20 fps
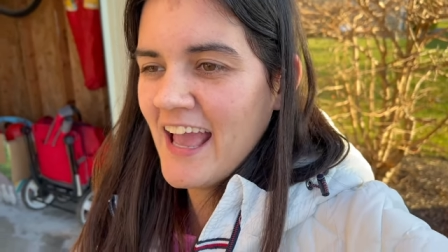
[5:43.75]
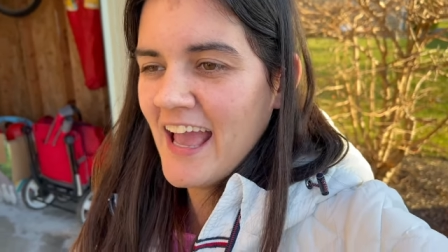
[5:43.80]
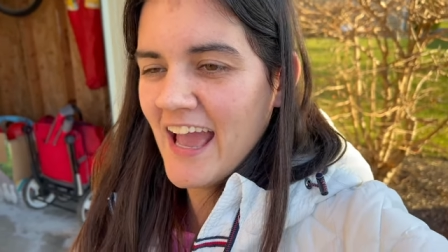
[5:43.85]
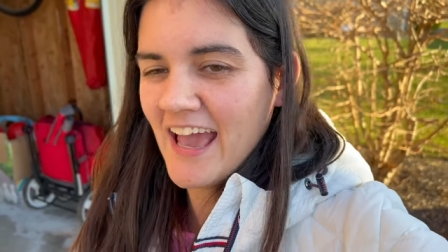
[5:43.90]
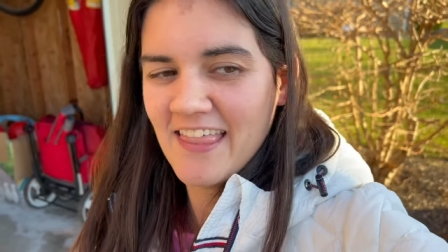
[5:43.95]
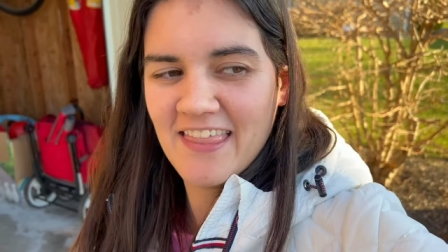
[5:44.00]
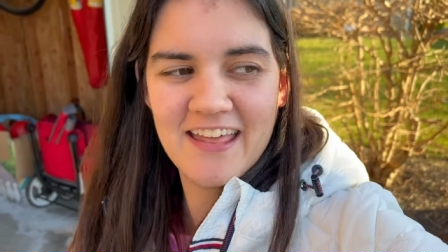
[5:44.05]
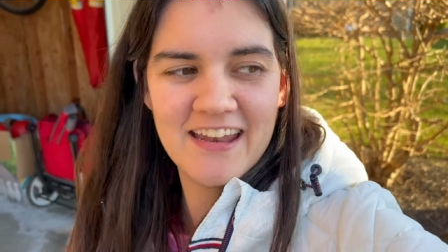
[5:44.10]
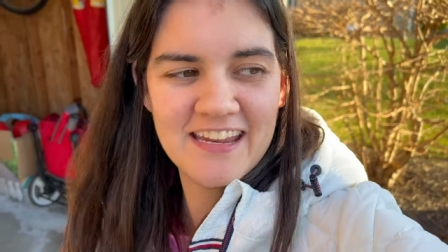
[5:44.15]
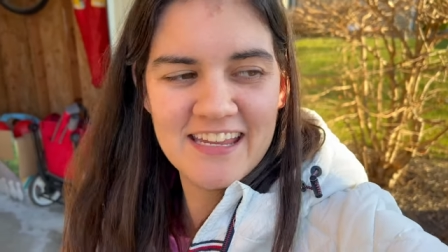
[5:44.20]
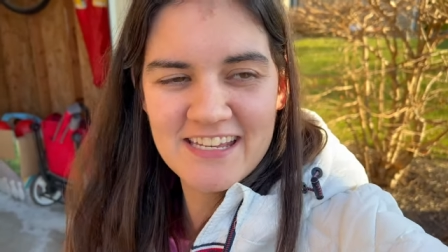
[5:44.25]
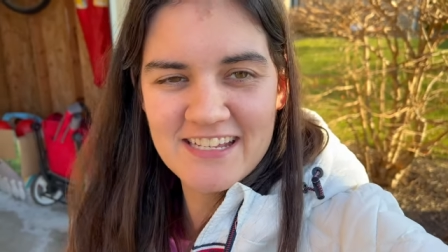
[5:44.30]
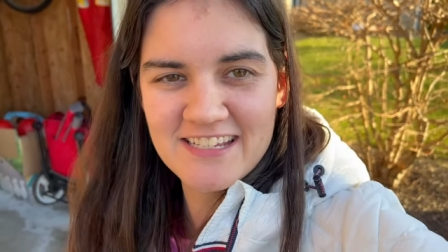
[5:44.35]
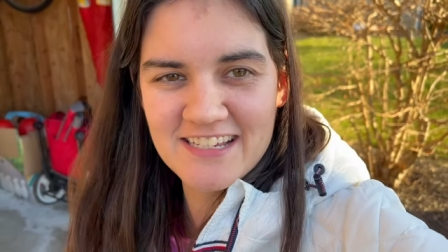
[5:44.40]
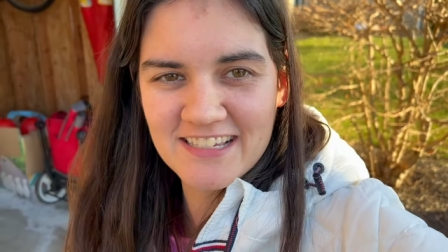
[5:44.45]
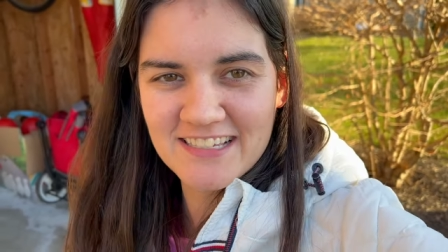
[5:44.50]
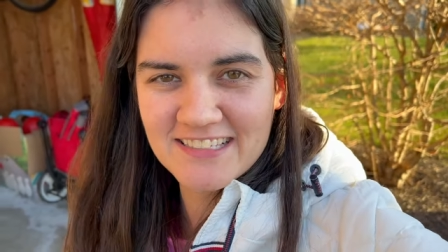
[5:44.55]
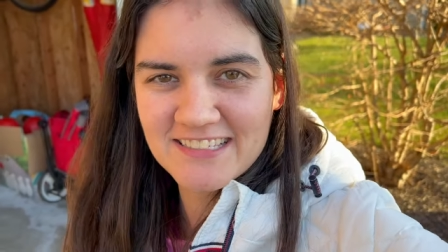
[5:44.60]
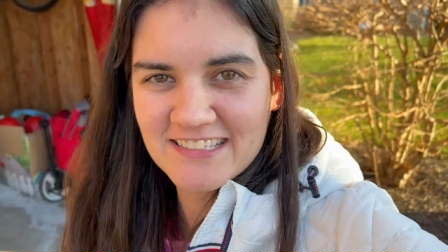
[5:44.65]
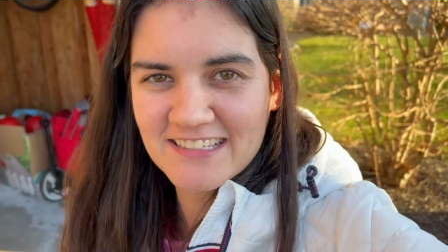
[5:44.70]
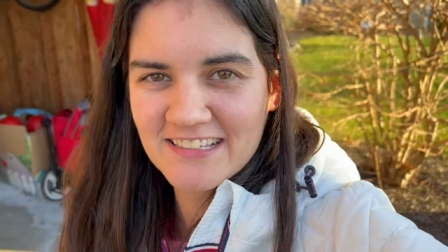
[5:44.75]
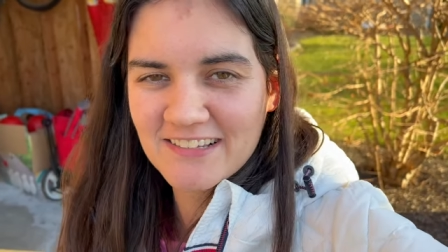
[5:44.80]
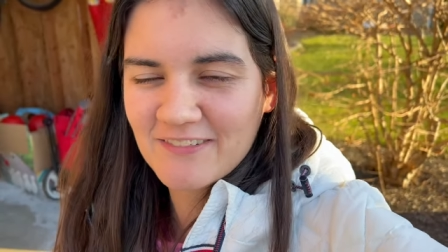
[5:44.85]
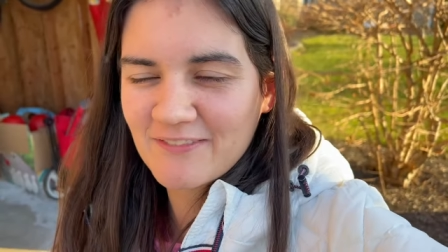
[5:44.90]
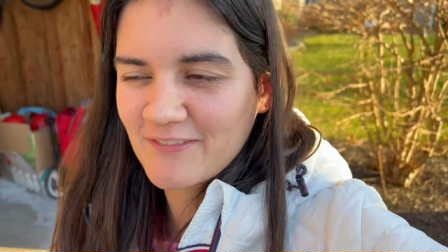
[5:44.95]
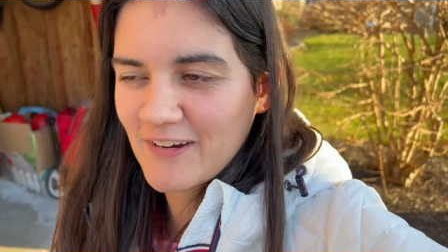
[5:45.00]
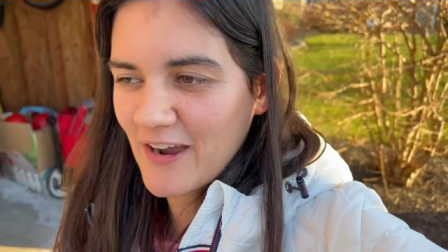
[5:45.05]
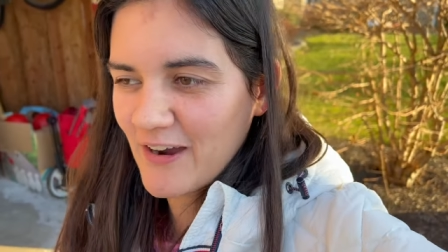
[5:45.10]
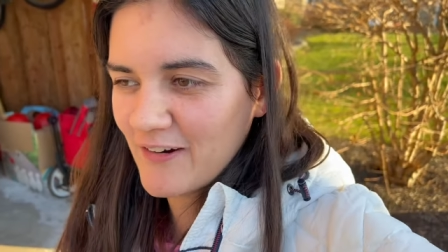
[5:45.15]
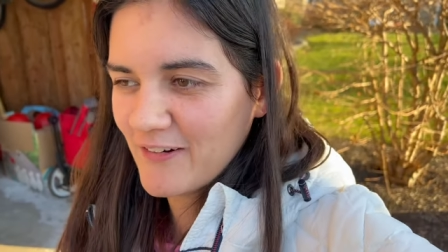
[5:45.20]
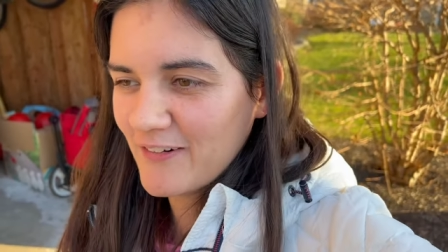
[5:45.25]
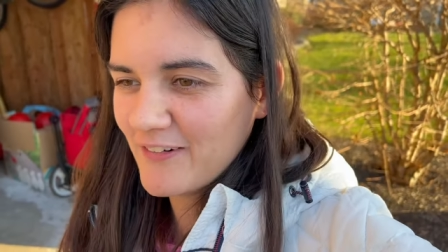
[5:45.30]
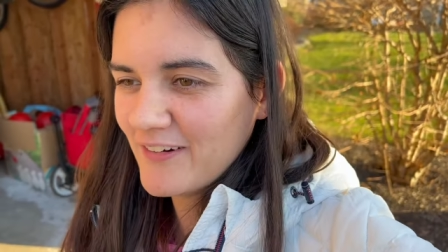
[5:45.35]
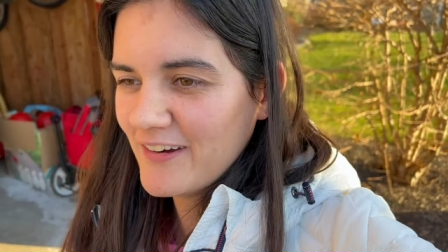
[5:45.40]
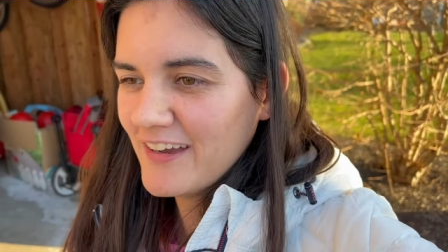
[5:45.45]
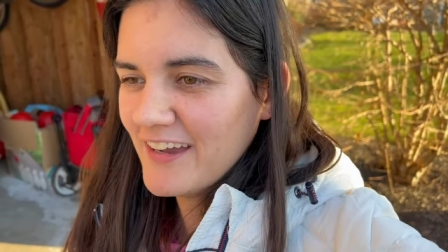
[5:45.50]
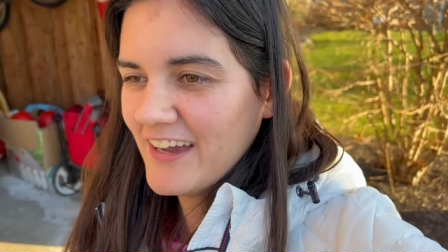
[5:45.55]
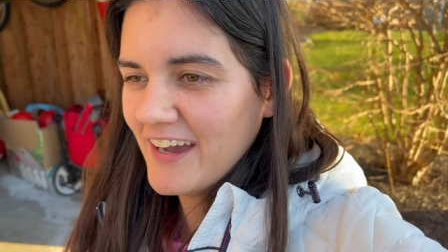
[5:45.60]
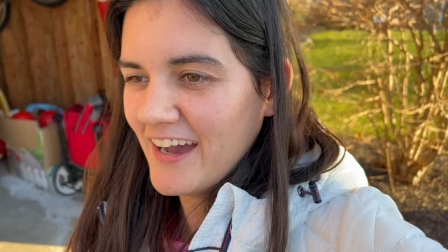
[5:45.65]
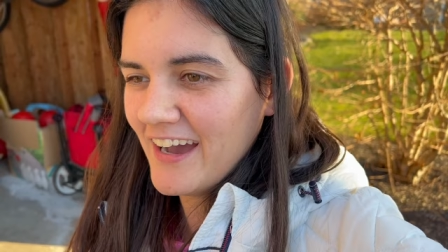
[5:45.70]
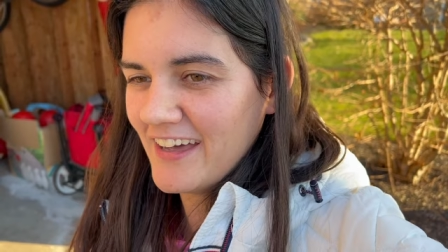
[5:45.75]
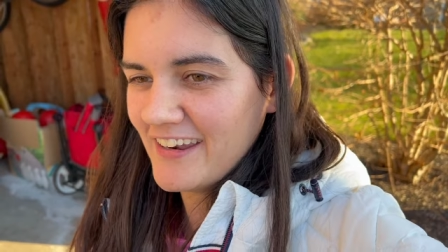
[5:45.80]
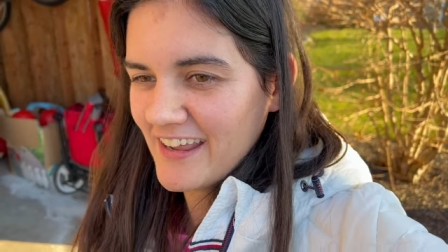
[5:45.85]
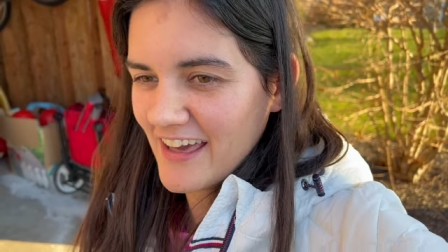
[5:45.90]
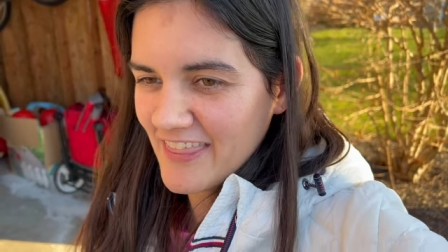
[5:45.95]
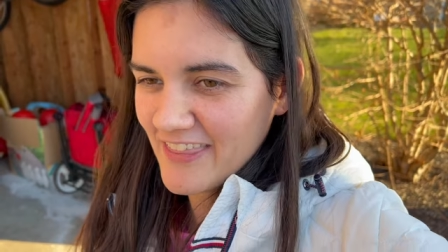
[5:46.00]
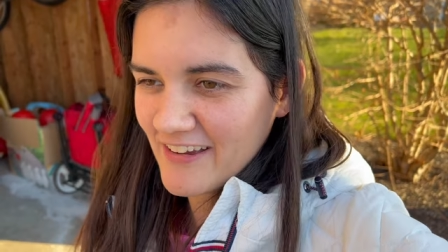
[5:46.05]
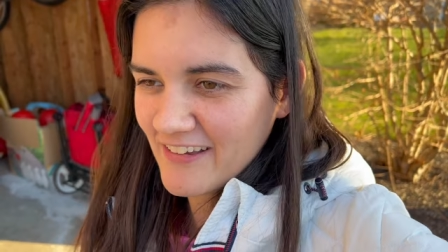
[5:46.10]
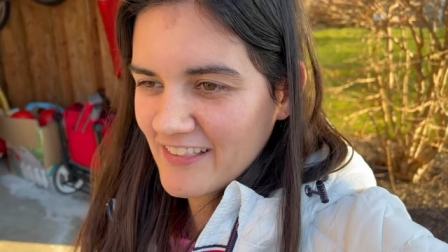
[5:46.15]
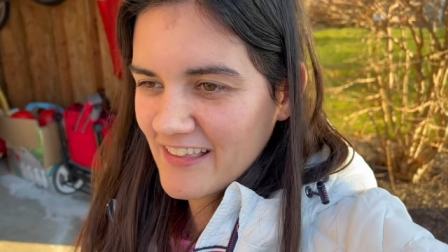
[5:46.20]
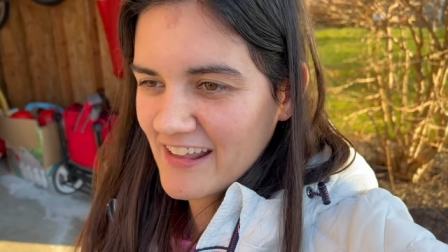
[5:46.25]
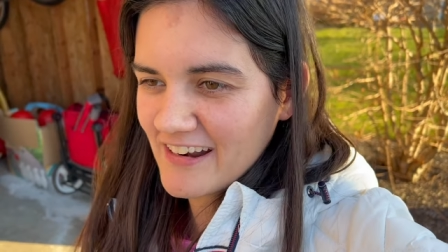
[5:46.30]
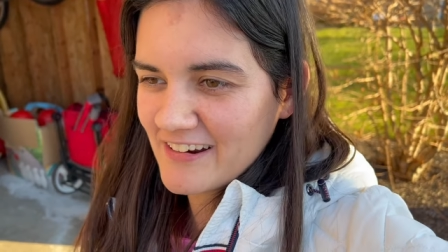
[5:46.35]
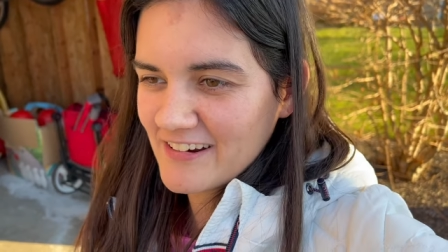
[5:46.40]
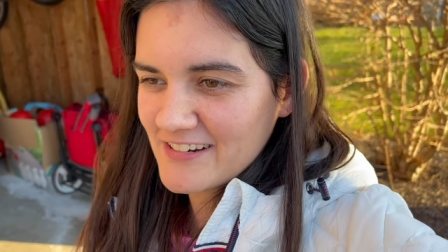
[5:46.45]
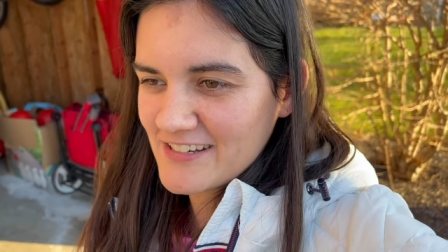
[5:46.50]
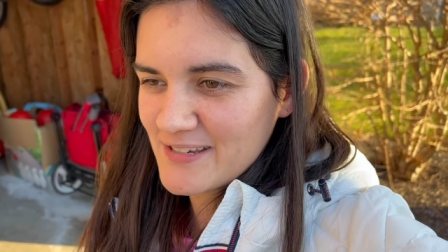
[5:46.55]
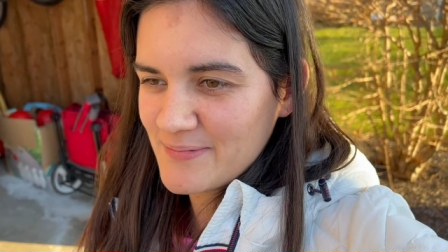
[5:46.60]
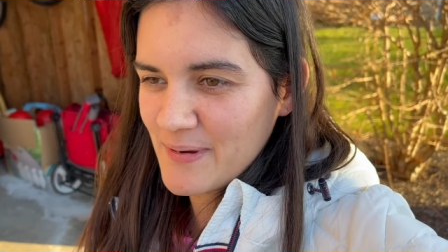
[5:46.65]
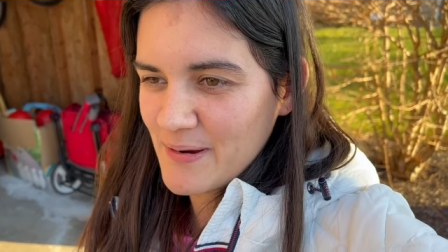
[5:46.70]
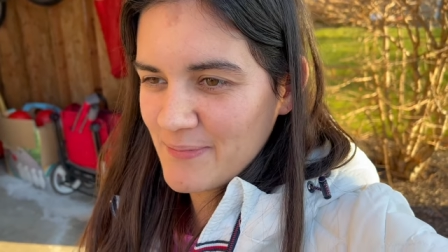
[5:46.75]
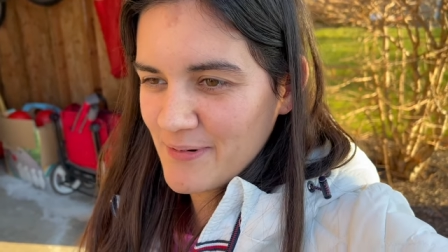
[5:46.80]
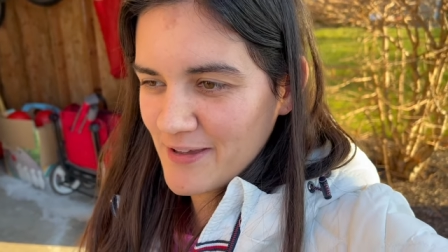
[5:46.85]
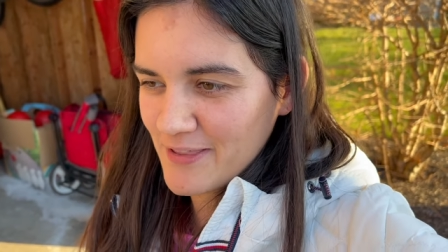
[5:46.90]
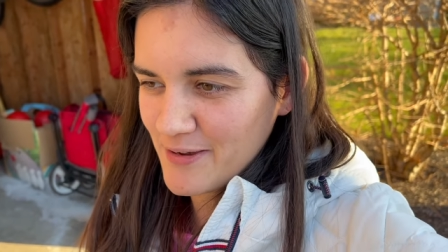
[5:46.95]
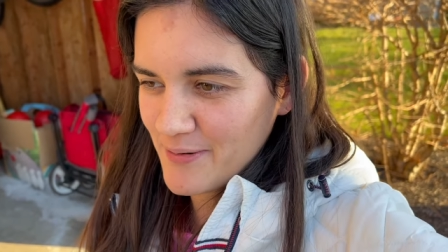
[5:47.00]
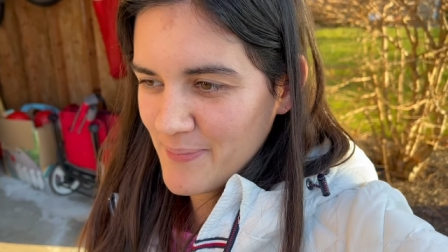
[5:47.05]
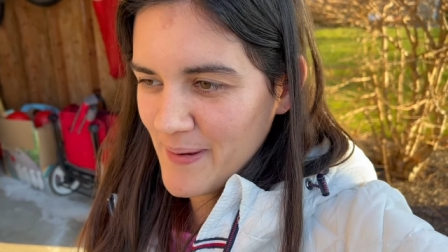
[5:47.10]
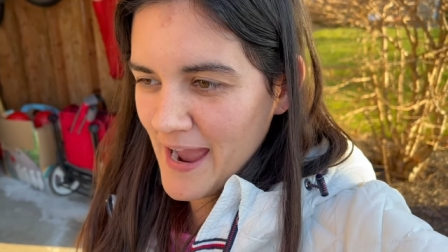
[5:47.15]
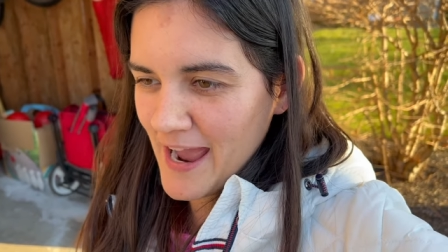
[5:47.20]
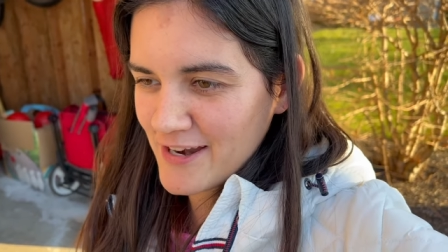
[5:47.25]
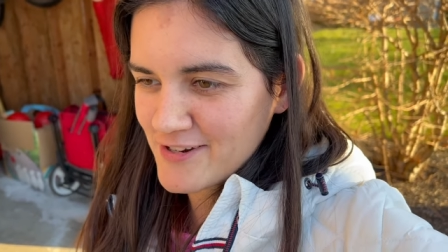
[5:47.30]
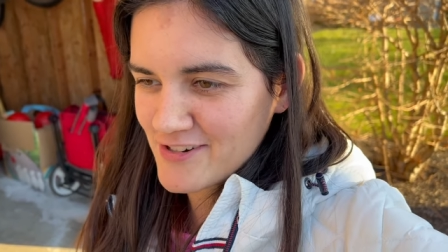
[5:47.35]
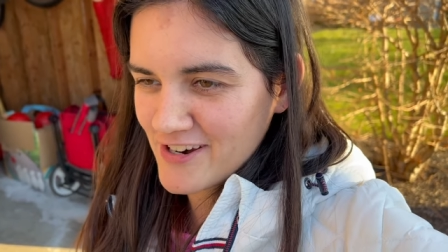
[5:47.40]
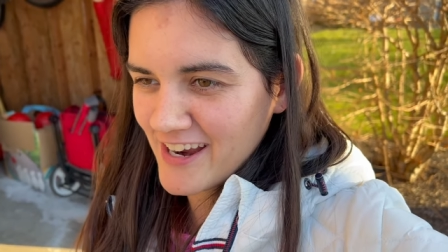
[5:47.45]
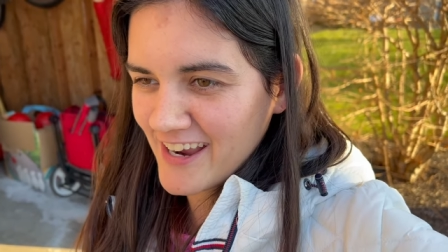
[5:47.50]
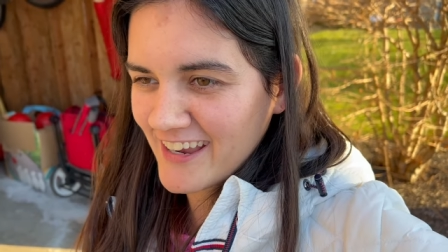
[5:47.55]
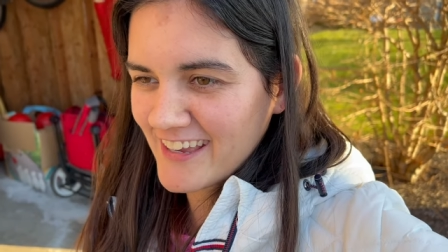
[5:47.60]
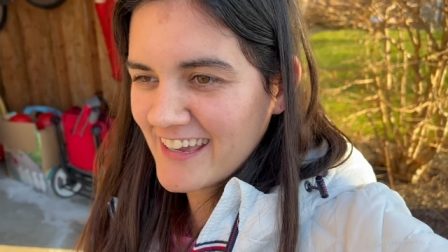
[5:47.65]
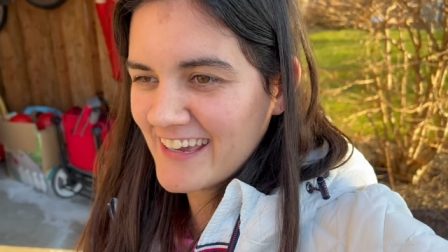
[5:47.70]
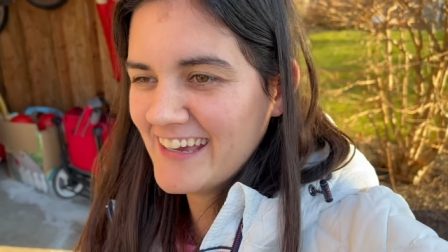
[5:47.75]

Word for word: And then he just wrote another letter to my brother Patrick.